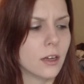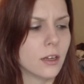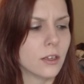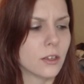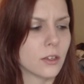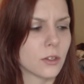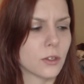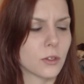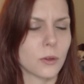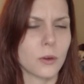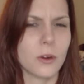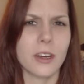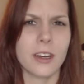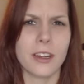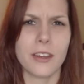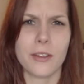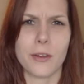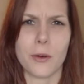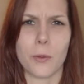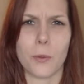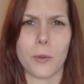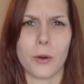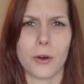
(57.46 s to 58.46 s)
sort
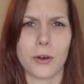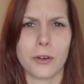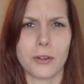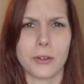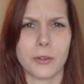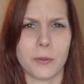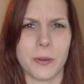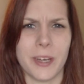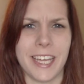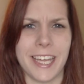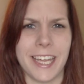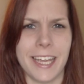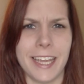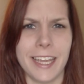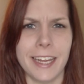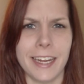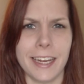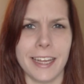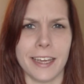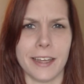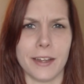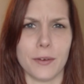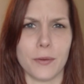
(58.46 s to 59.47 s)
of the world we
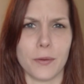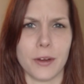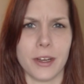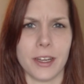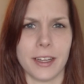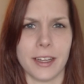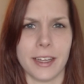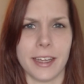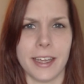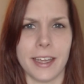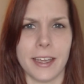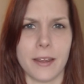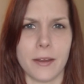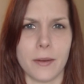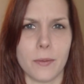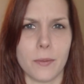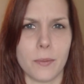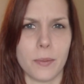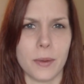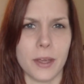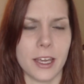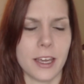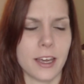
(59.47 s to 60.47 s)
eat in, really.
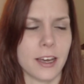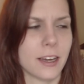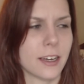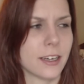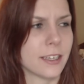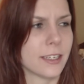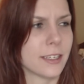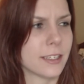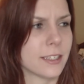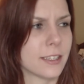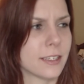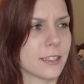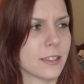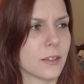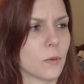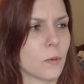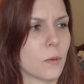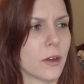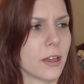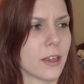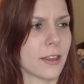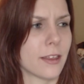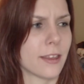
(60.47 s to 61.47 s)
Because
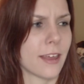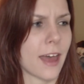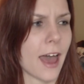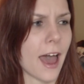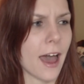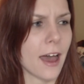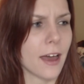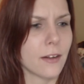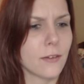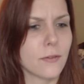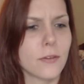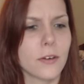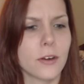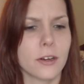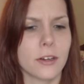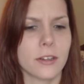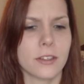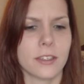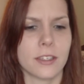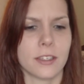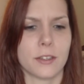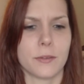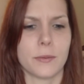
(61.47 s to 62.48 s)
with
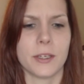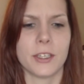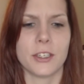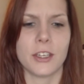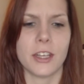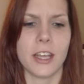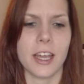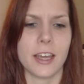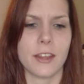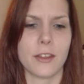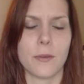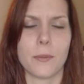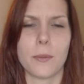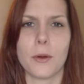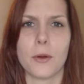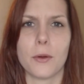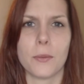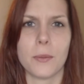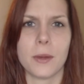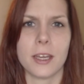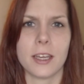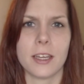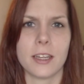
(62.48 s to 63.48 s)
adverts, especially at the
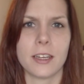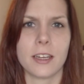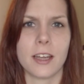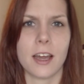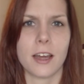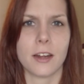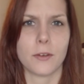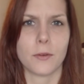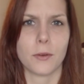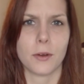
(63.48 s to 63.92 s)
moment, kind of